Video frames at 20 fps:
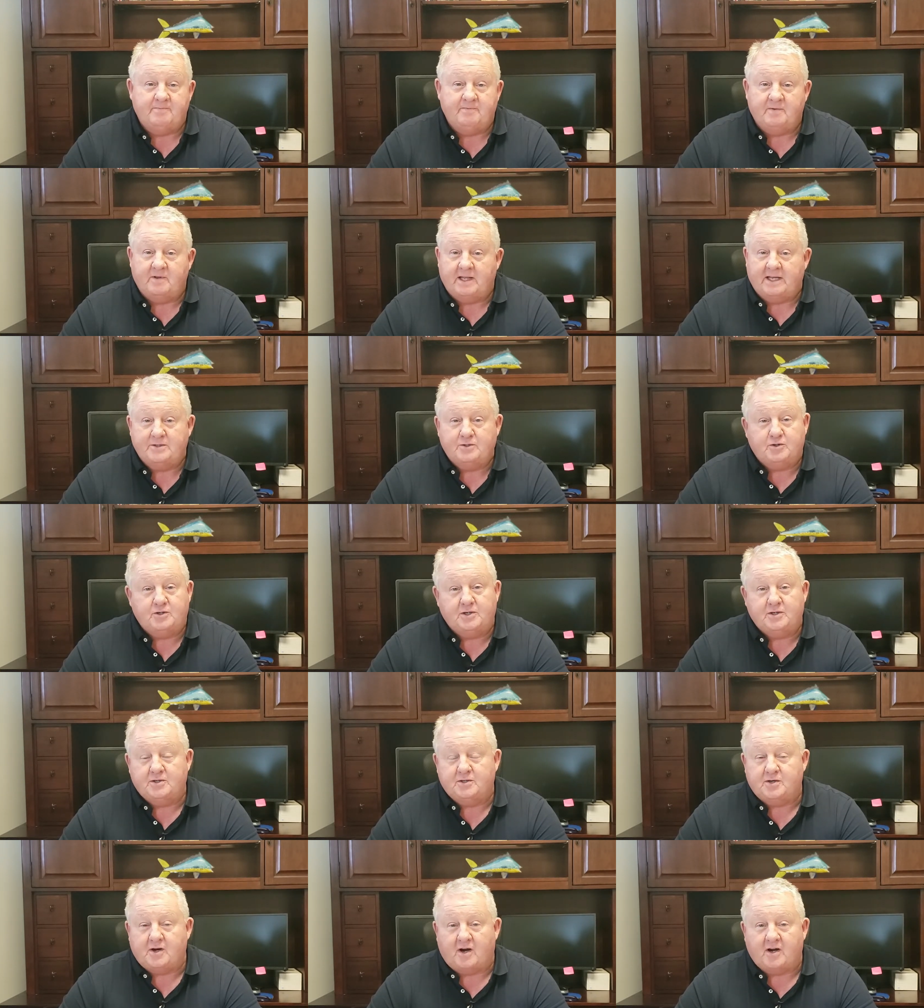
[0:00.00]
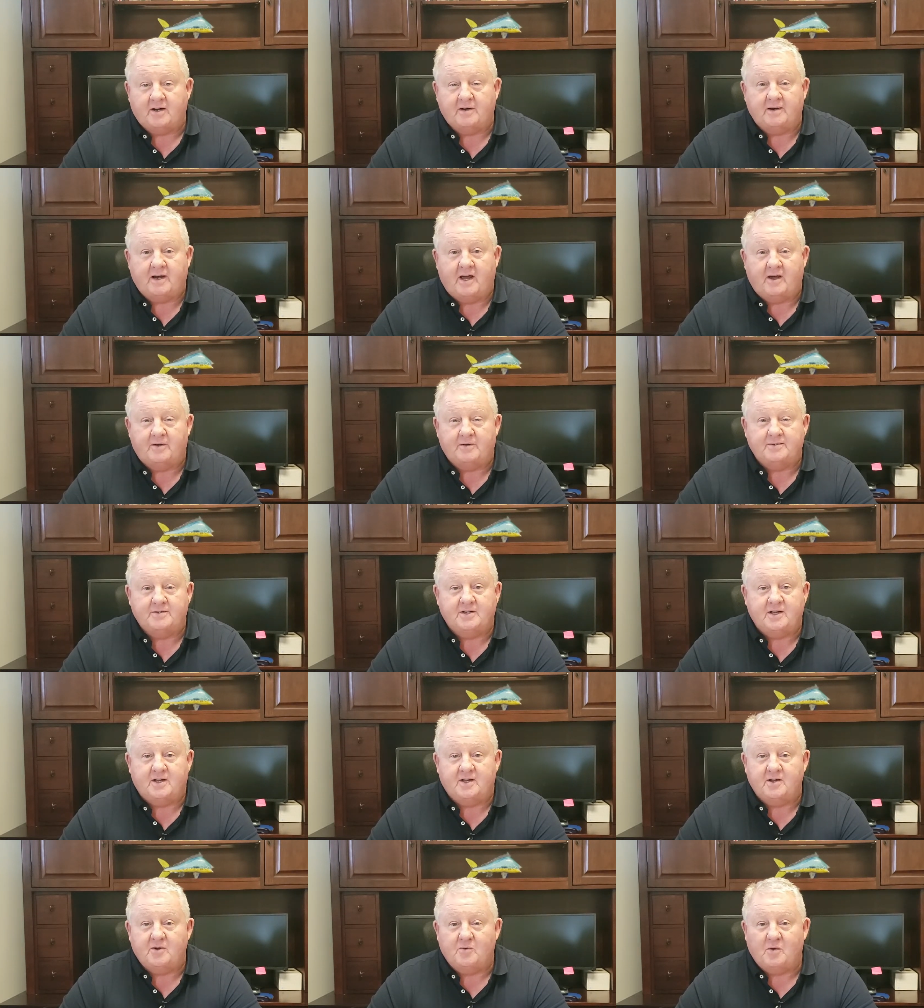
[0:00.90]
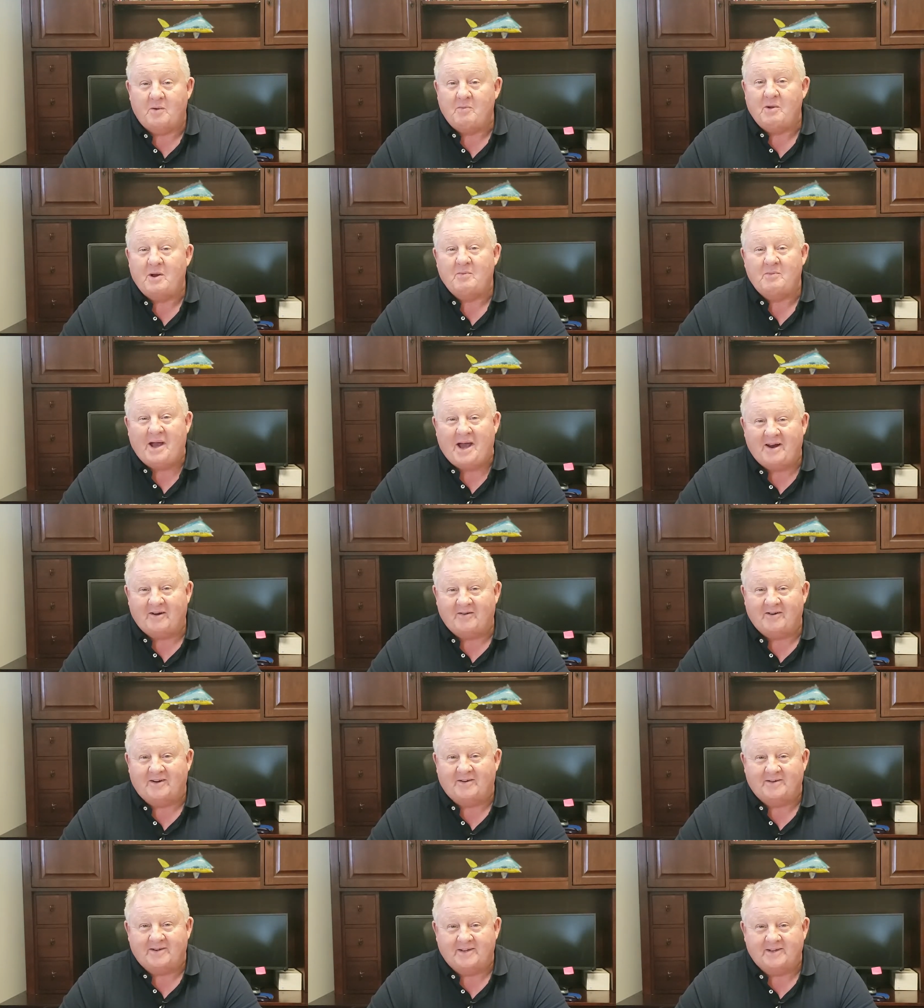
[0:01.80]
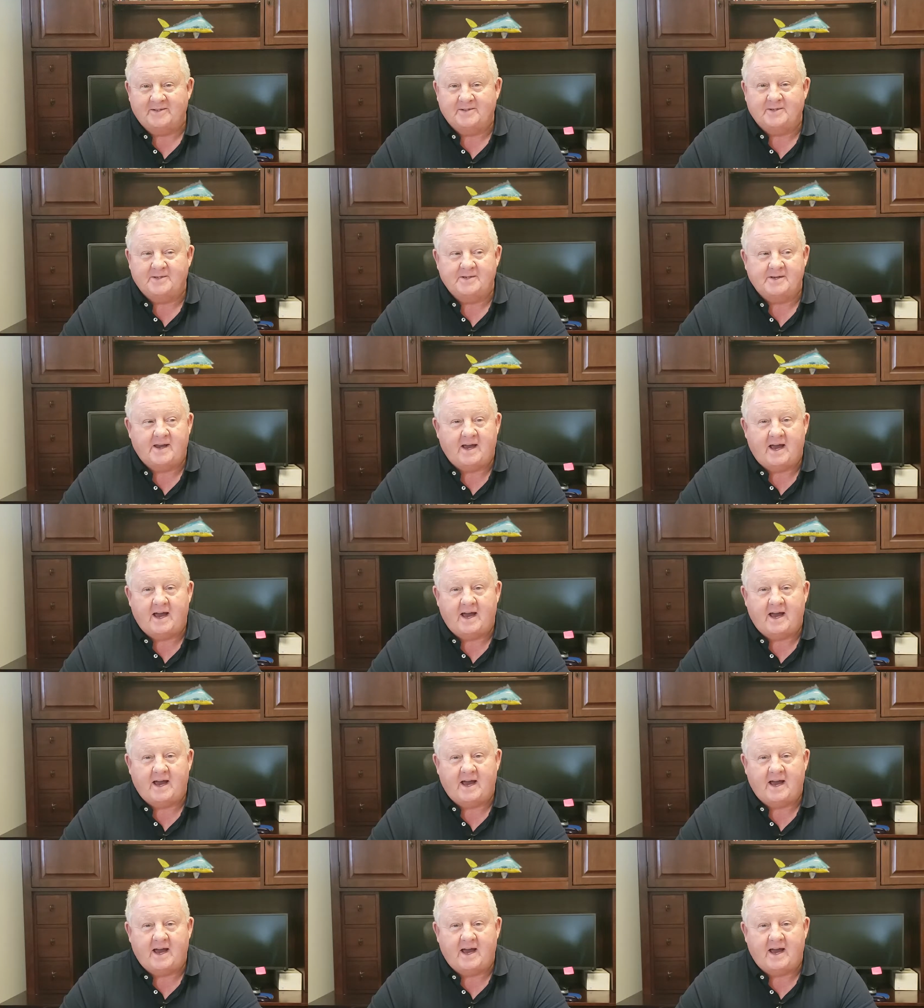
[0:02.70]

let's just start and I'll tell you what my background is.